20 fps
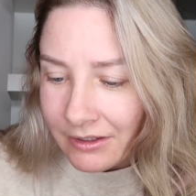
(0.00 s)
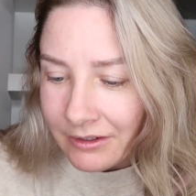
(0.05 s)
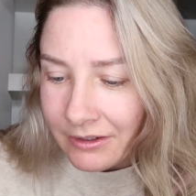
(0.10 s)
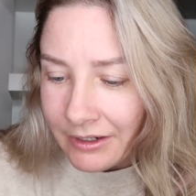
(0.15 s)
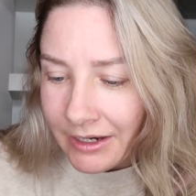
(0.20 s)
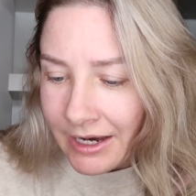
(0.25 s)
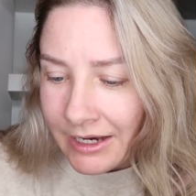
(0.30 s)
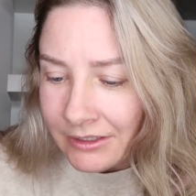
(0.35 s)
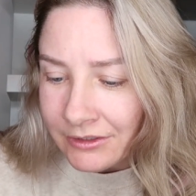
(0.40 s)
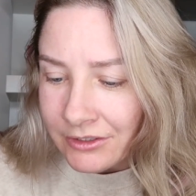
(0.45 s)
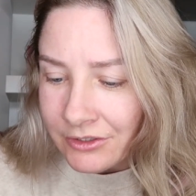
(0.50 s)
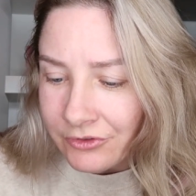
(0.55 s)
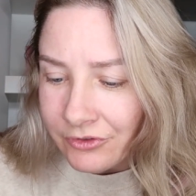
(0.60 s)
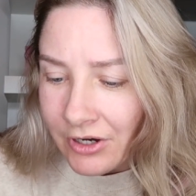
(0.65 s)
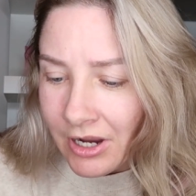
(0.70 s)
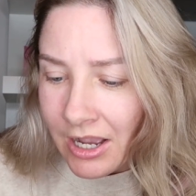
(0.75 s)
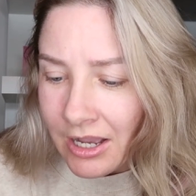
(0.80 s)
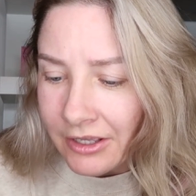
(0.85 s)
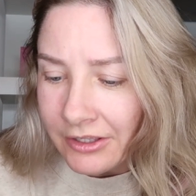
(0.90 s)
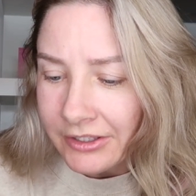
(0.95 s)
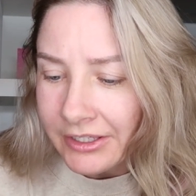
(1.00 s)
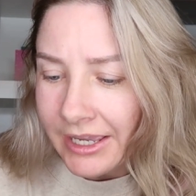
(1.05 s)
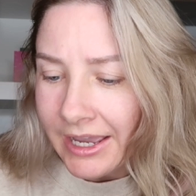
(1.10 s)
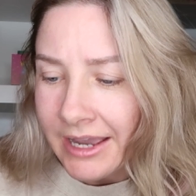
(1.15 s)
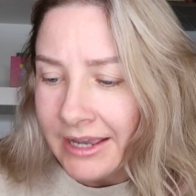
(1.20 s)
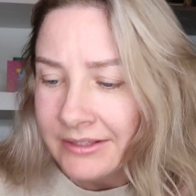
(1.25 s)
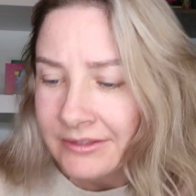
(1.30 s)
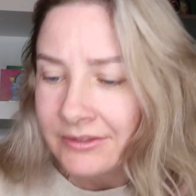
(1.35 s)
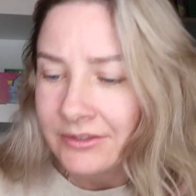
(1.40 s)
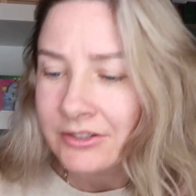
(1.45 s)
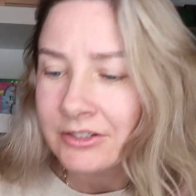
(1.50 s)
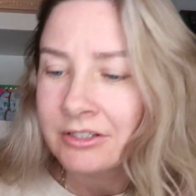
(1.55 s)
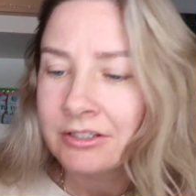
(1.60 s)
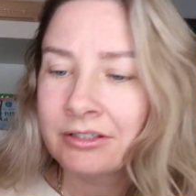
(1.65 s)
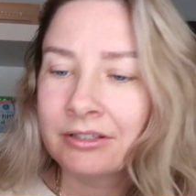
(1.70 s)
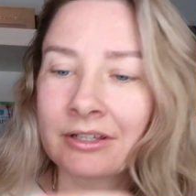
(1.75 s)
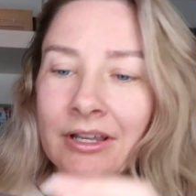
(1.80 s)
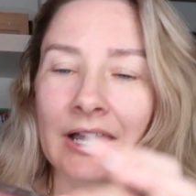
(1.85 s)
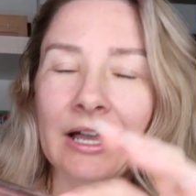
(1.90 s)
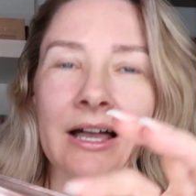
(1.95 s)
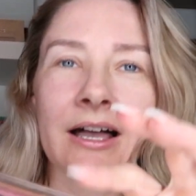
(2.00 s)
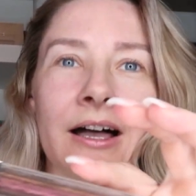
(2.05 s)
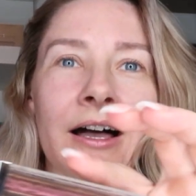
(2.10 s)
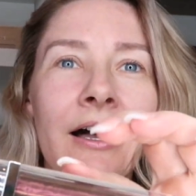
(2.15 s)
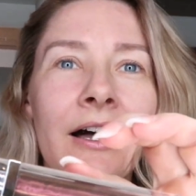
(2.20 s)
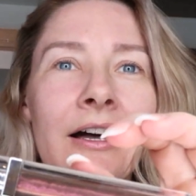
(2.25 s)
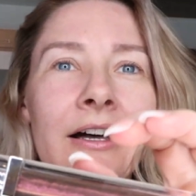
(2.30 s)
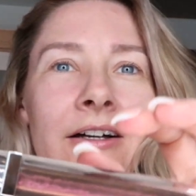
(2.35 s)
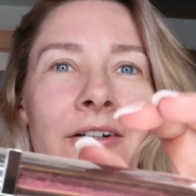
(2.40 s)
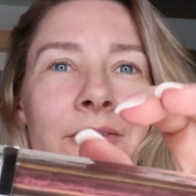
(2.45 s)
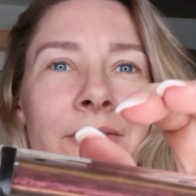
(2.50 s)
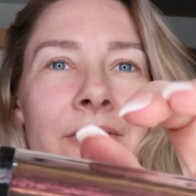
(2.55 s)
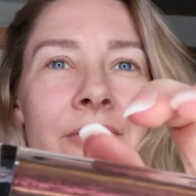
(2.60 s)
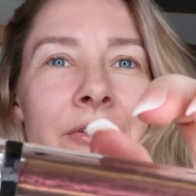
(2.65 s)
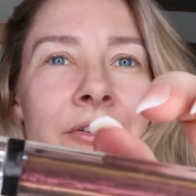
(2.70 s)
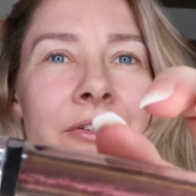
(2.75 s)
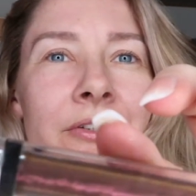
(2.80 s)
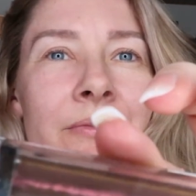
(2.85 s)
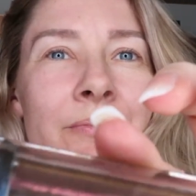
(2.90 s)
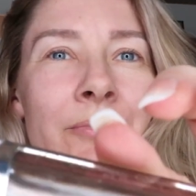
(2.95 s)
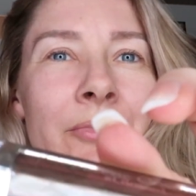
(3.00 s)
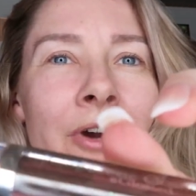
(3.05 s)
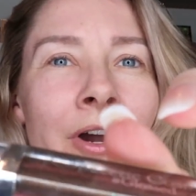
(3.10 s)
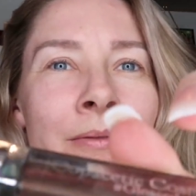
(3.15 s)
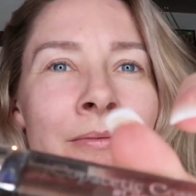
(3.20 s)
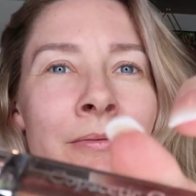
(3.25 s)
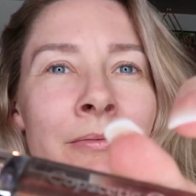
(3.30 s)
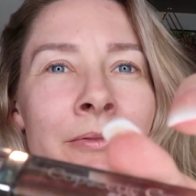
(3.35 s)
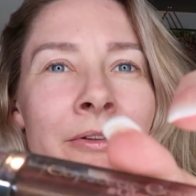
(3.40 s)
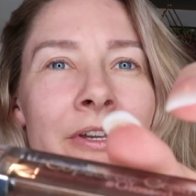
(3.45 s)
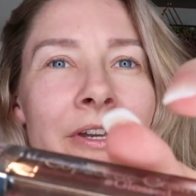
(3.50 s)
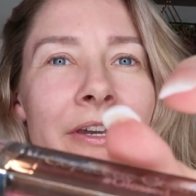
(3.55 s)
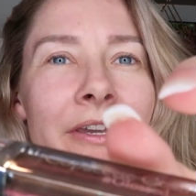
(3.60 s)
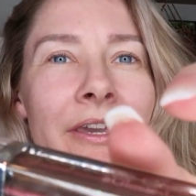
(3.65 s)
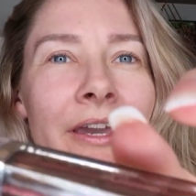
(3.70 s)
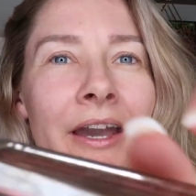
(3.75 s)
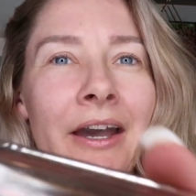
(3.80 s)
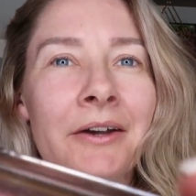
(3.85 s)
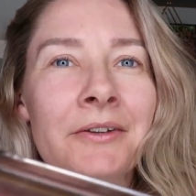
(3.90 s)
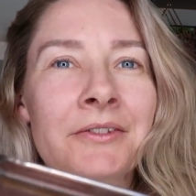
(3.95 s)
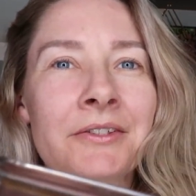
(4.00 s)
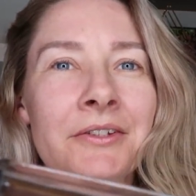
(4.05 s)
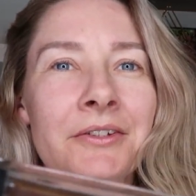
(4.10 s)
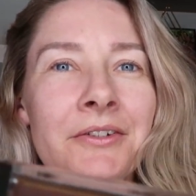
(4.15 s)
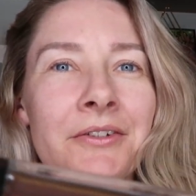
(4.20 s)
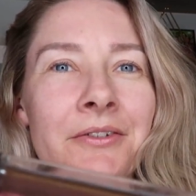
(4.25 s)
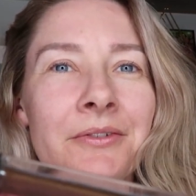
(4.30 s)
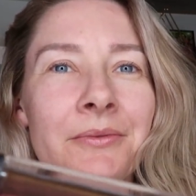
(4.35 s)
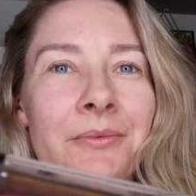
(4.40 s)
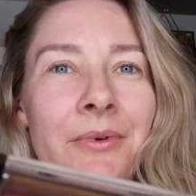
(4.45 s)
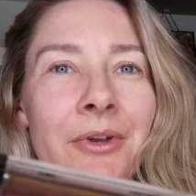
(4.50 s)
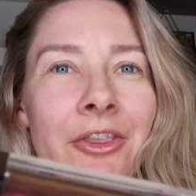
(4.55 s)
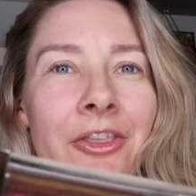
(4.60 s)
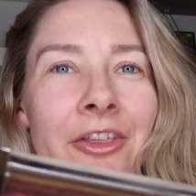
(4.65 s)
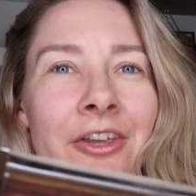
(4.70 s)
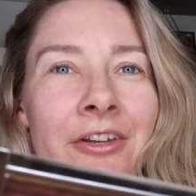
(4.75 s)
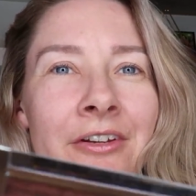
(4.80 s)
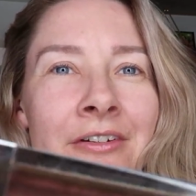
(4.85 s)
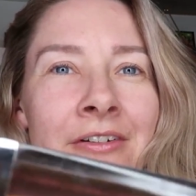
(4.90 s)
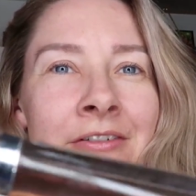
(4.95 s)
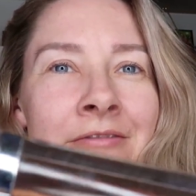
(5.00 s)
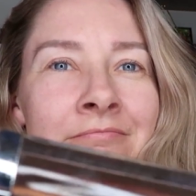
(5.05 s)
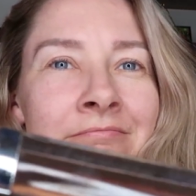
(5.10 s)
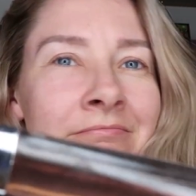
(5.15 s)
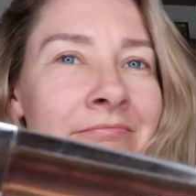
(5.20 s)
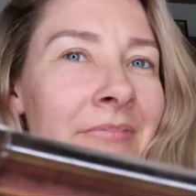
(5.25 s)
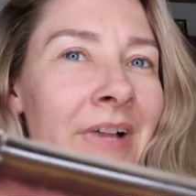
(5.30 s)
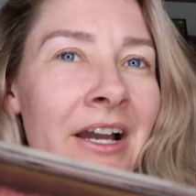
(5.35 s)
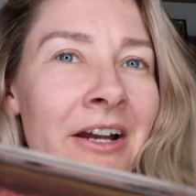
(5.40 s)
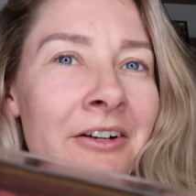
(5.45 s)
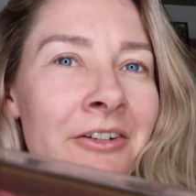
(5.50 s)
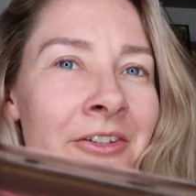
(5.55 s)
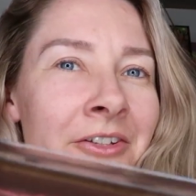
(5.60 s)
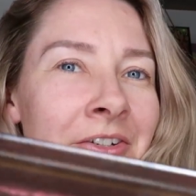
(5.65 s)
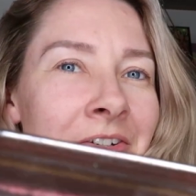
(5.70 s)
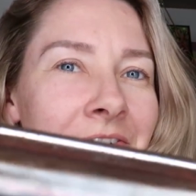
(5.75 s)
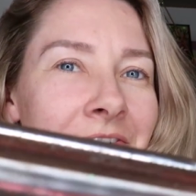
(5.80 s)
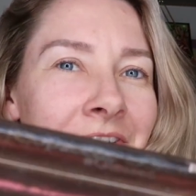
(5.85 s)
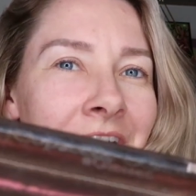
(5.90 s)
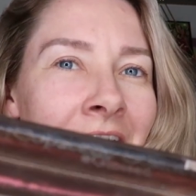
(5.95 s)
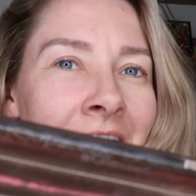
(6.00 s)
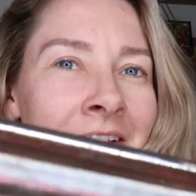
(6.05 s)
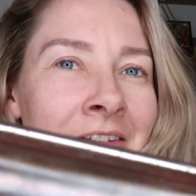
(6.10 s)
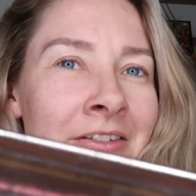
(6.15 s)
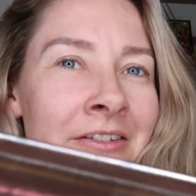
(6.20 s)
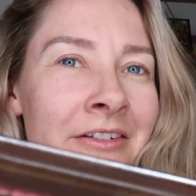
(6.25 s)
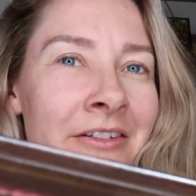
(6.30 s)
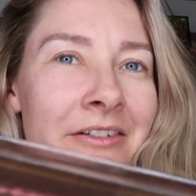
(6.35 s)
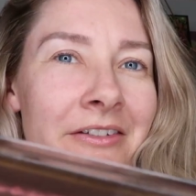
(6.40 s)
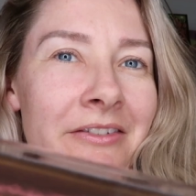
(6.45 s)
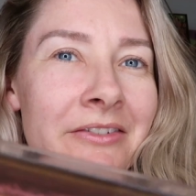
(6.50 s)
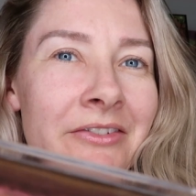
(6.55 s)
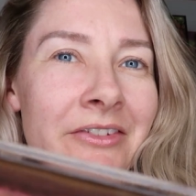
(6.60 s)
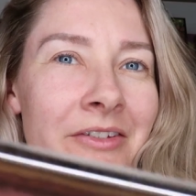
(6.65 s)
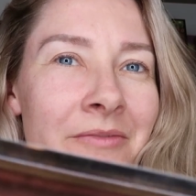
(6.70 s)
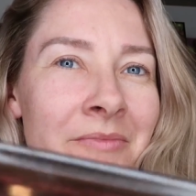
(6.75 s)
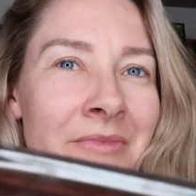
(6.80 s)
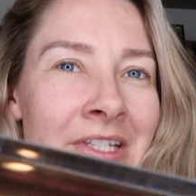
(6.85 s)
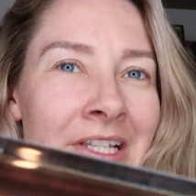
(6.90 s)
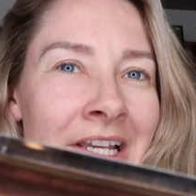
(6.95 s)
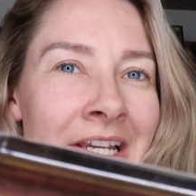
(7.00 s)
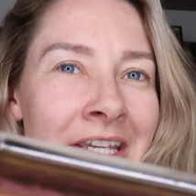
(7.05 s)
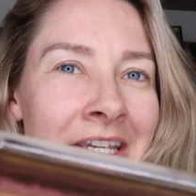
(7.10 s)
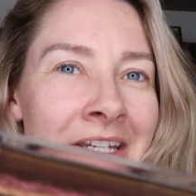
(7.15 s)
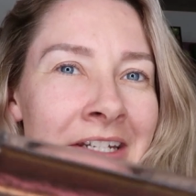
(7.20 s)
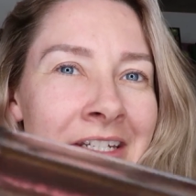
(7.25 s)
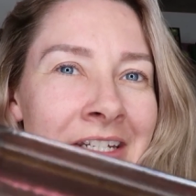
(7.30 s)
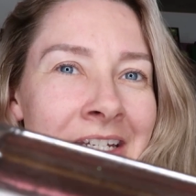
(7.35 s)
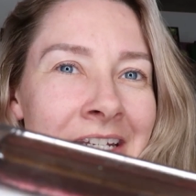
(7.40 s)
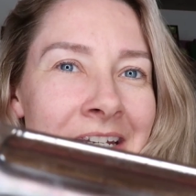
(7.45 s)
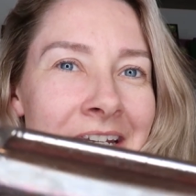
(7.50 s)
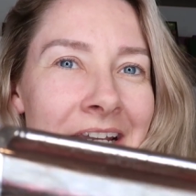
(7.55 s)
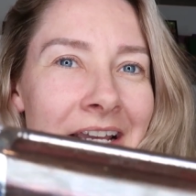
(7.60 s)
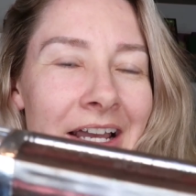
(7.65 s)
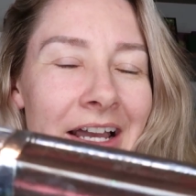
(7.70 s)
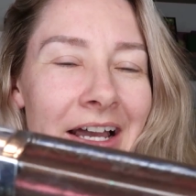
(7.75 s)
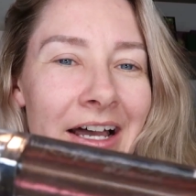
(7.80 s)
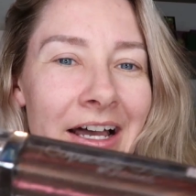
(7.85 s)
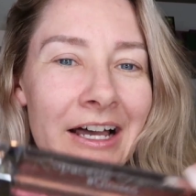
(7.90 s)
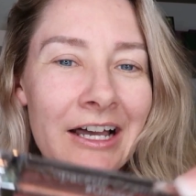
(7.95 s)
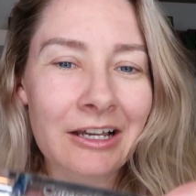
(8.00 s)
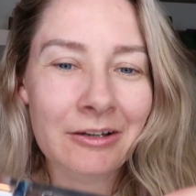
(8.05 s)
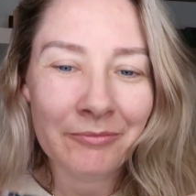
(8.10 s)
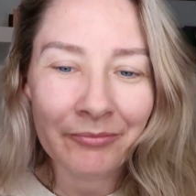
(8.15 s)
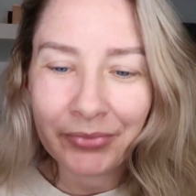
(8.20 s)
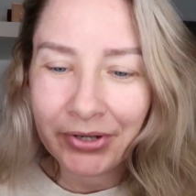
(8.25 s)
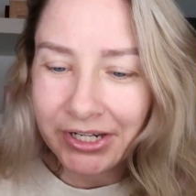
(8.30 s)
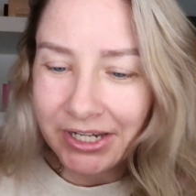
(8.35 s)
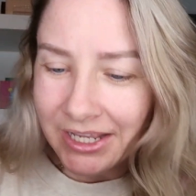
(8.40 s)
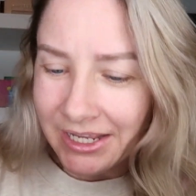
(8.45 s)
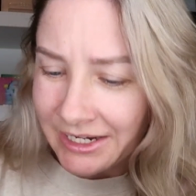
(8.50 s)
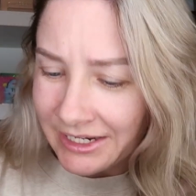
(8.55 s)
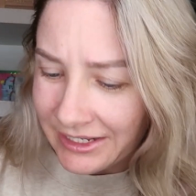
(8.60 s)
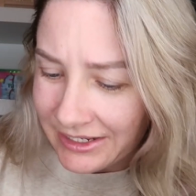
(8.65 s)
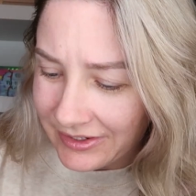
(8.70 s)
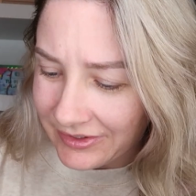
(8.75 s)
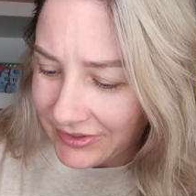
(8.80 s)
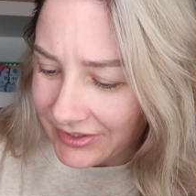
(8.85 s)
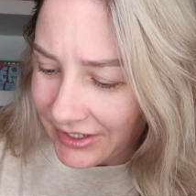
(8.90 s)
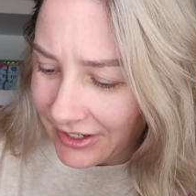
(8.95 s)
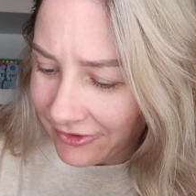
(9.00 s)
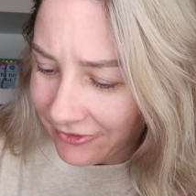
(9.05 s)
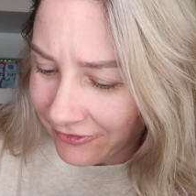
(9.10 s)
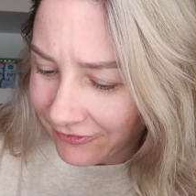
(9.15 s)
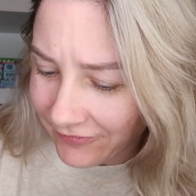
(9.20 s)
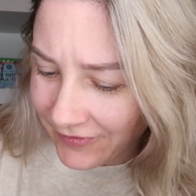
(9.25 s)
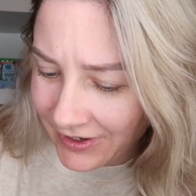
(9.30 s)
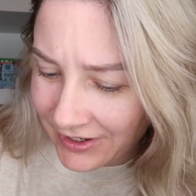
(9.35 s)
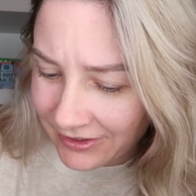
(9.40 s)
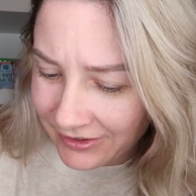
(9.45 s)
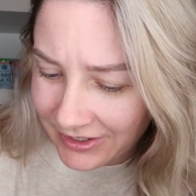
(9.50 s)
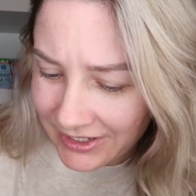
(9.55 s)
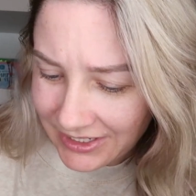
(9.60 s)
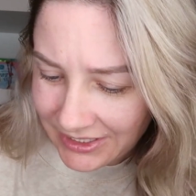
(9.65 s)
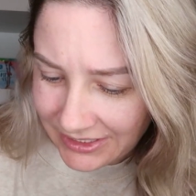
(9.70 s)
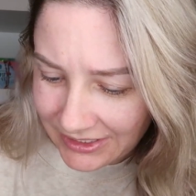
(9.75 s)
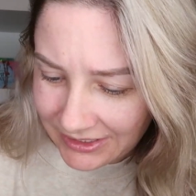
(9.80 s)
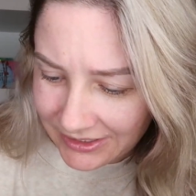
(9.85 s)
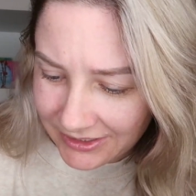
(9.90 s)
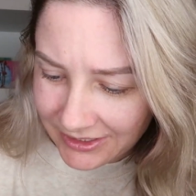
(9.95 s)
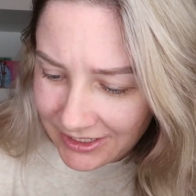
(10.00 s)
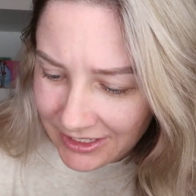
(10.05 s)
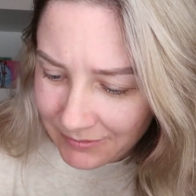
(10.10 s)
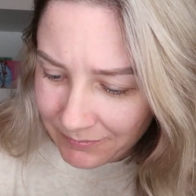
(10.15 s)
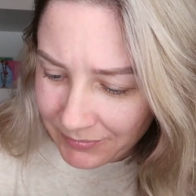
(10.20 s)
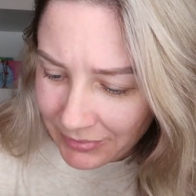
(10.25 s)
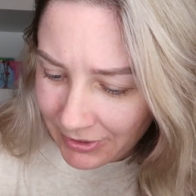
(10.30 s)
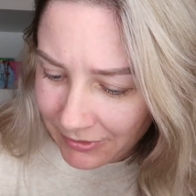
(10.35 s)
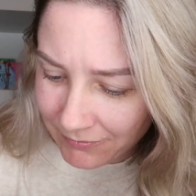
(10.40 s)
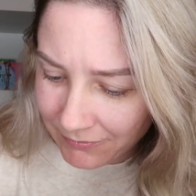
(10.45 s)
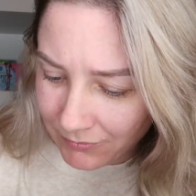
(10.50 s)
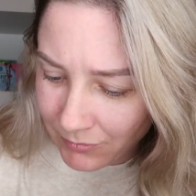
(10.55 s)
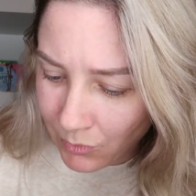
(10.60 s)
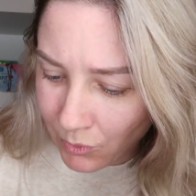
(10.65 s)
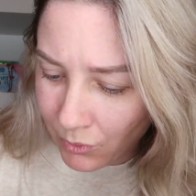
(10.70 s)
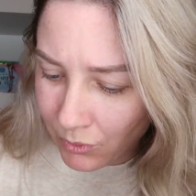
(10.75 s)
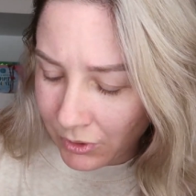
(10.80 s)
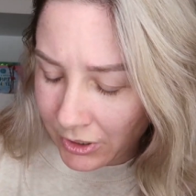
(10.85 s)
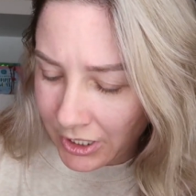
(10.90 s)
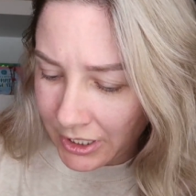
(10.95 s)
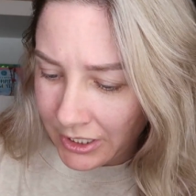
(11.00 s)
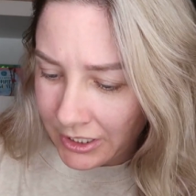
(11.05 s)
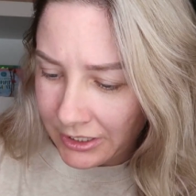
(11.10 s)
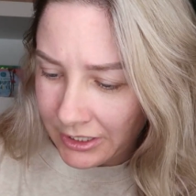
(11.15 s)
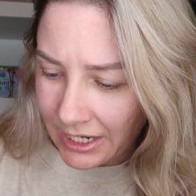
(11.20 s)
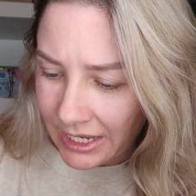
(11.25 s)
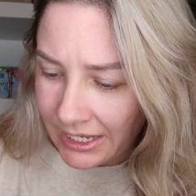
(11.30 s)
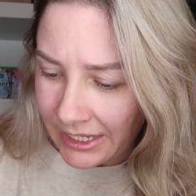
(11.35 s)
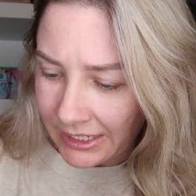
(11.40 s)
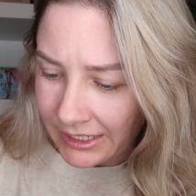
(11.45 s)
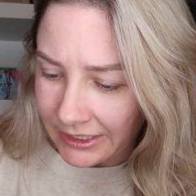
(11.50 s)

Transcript: Craig de Roch Castle, which is probably a castle within Ireland or Scotland, it seems like it. But it is a very deep, more